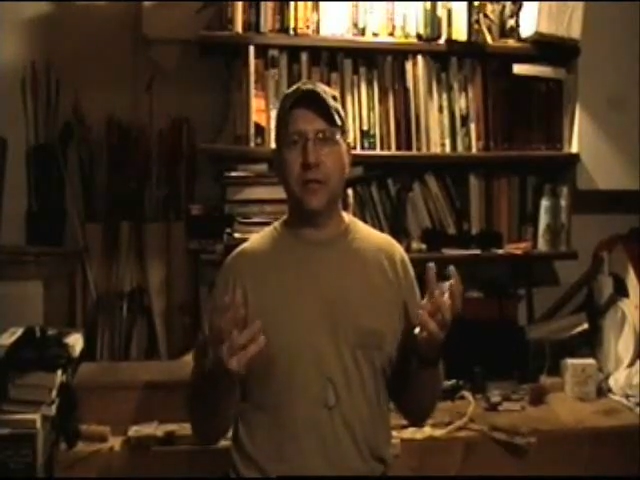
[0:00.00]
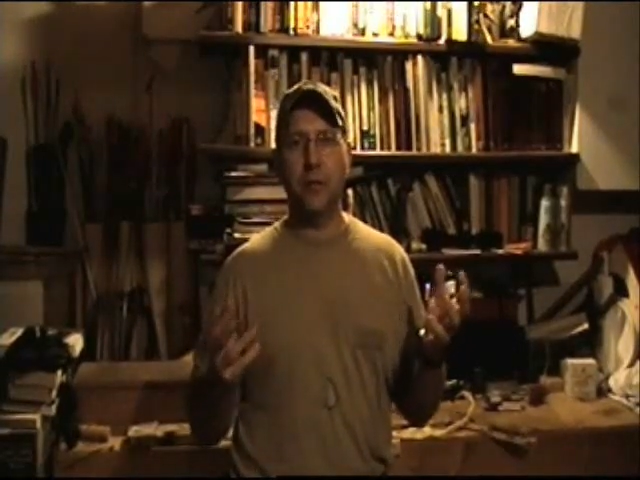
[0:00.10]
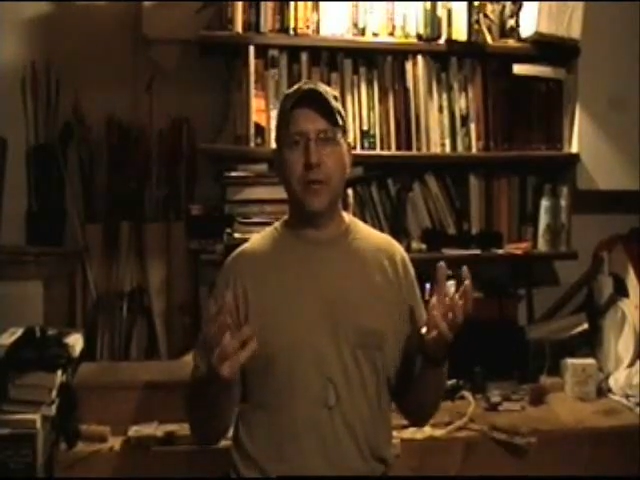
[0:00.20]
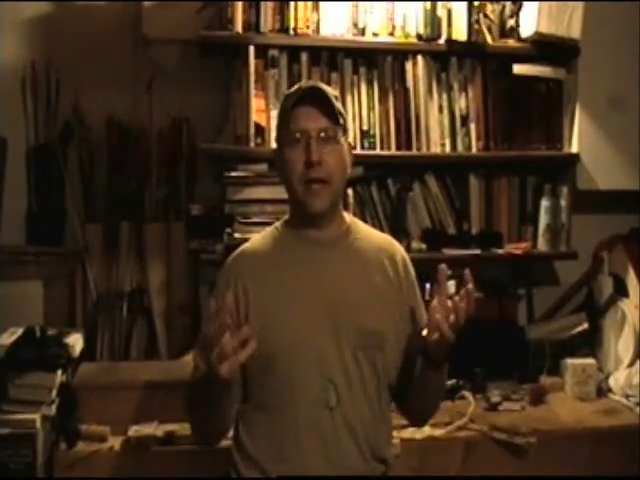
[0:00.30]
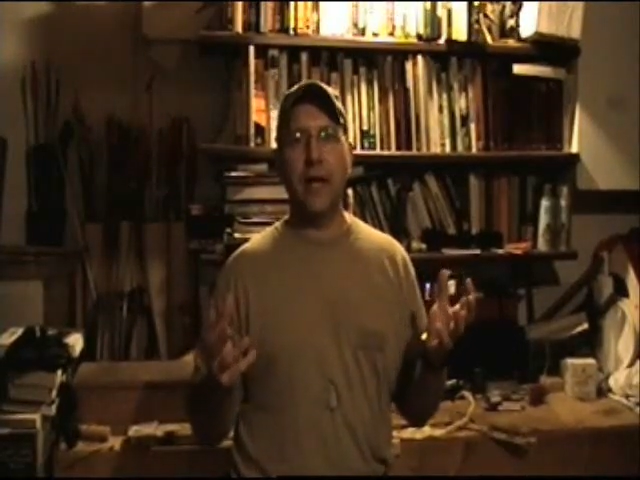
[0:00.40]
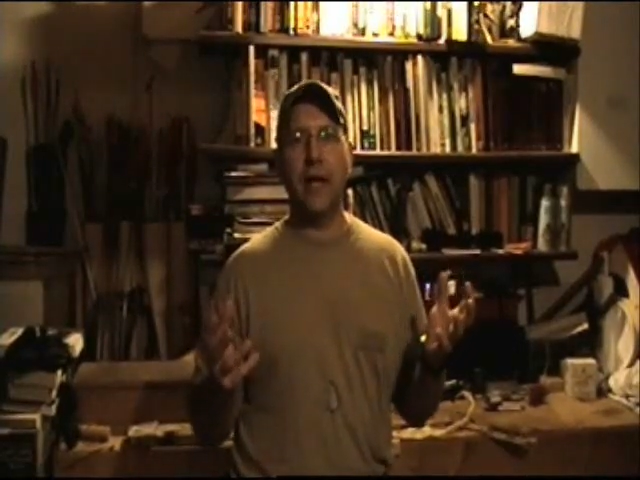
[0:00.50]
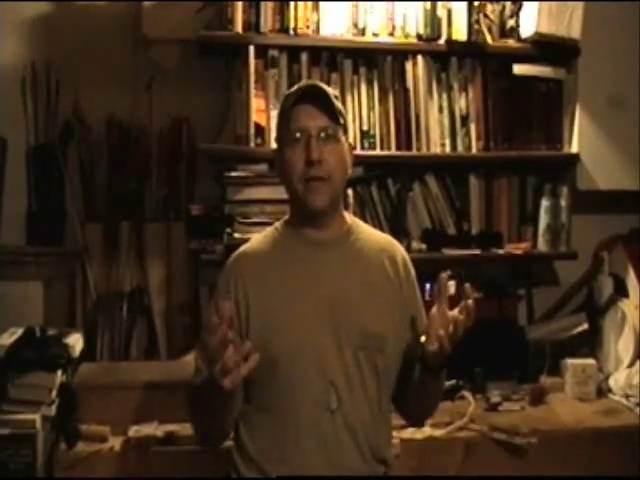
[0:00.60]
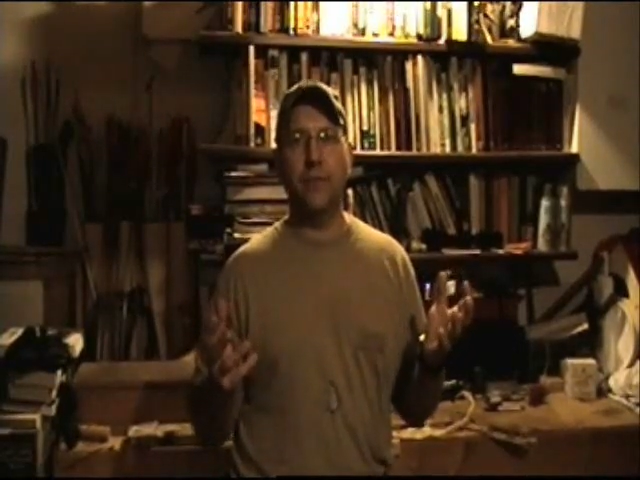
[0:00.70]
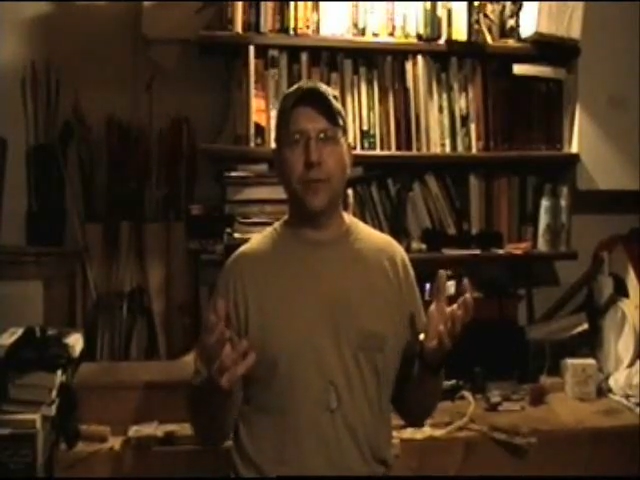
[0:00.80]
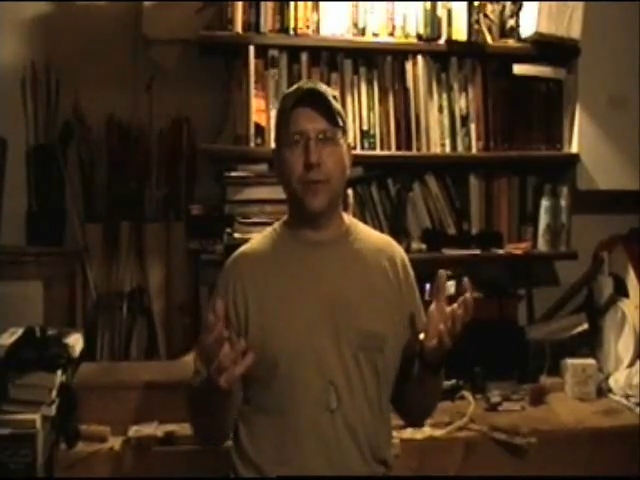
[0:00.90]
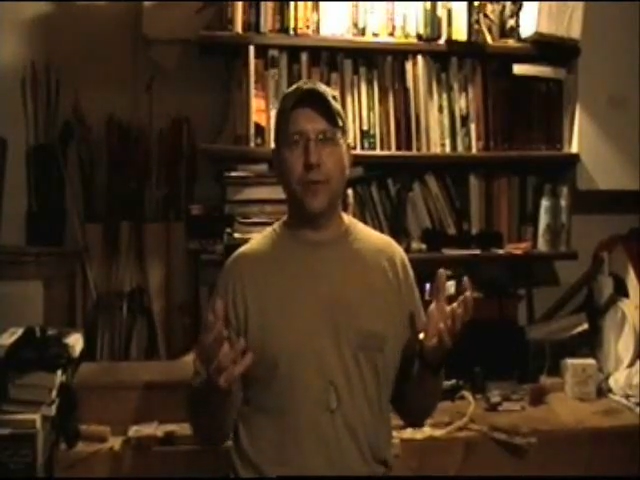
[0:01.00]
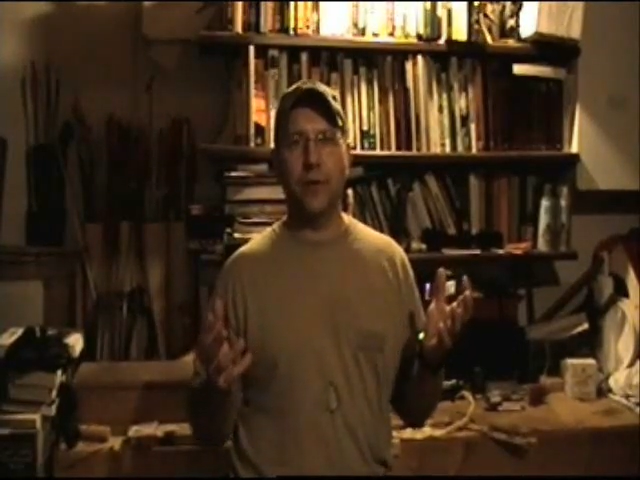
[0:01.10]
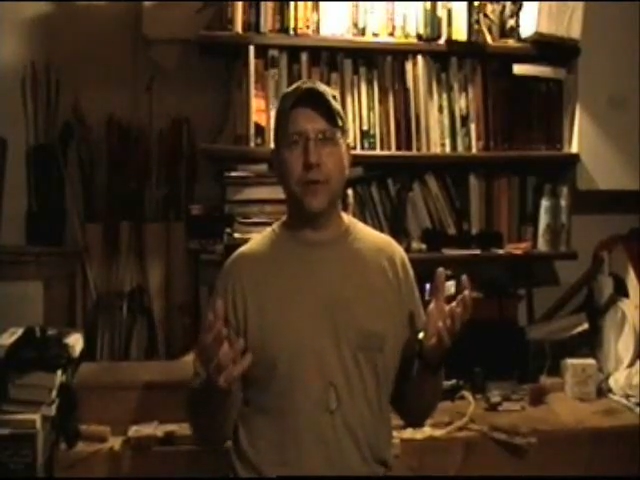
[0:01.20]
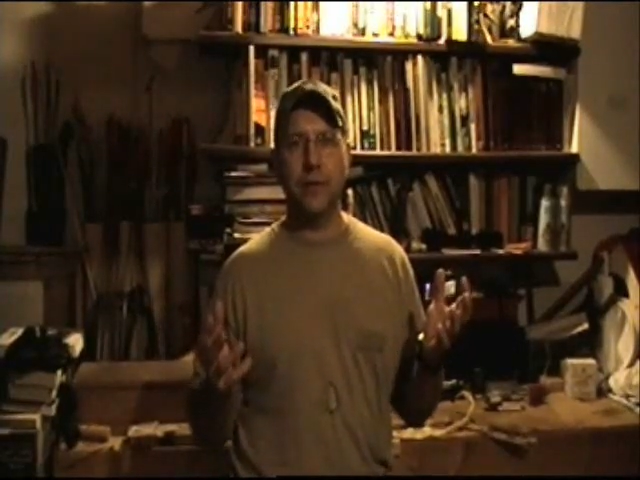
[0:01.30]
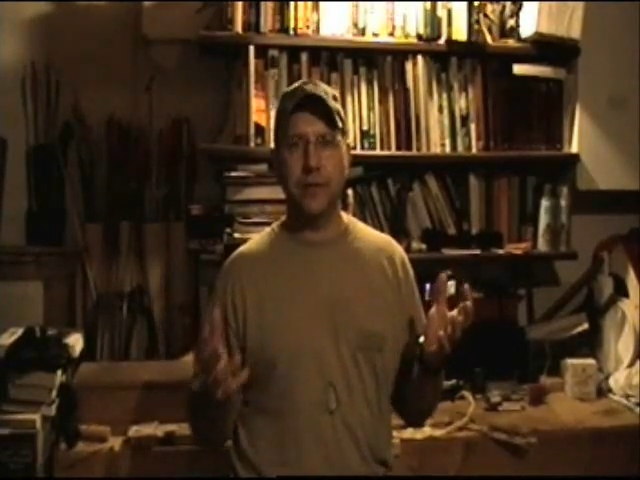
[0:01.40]
you would have
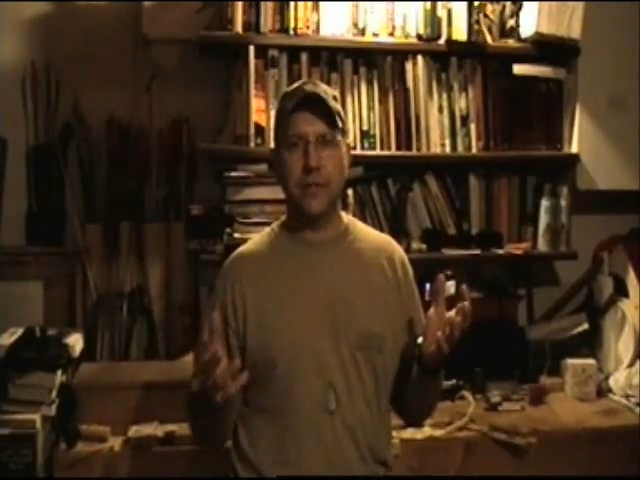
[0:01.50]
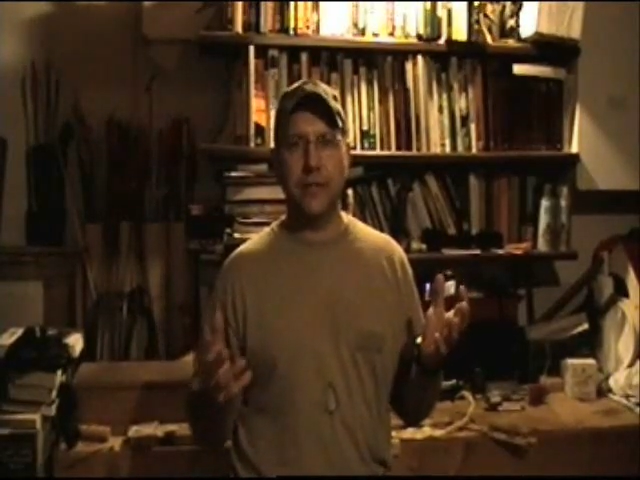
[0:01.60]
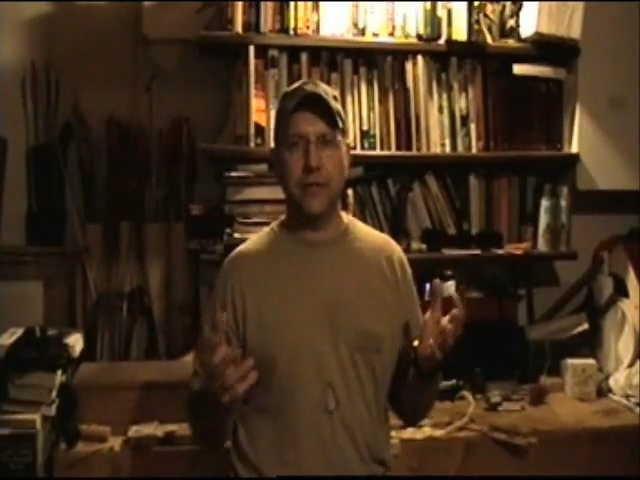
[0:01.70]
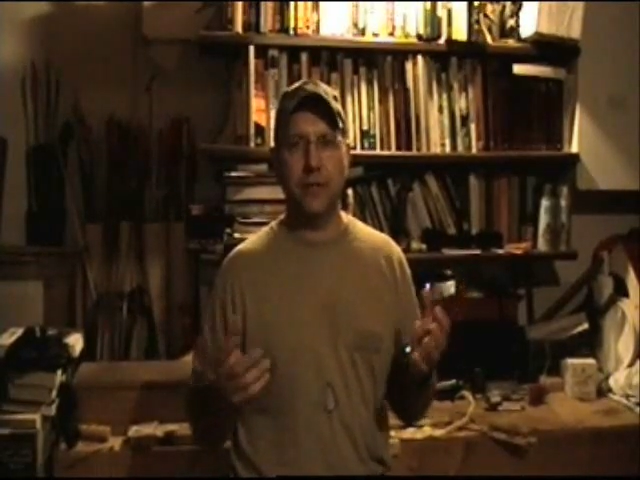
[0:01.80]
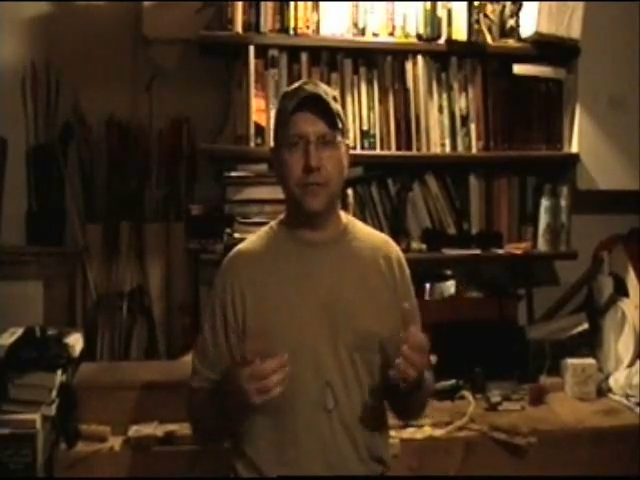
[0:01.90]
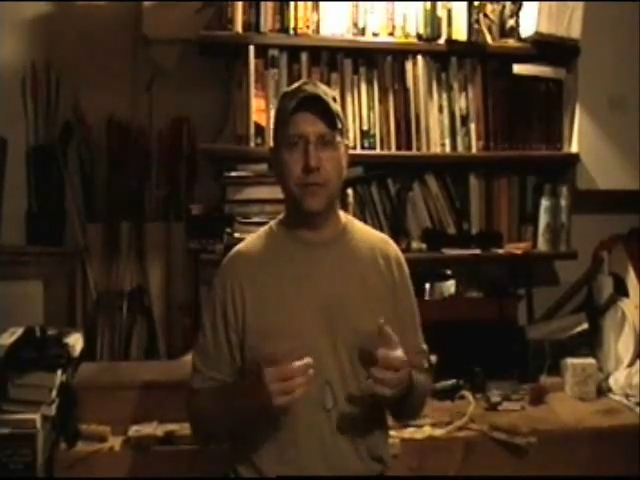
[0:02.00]
for sinew.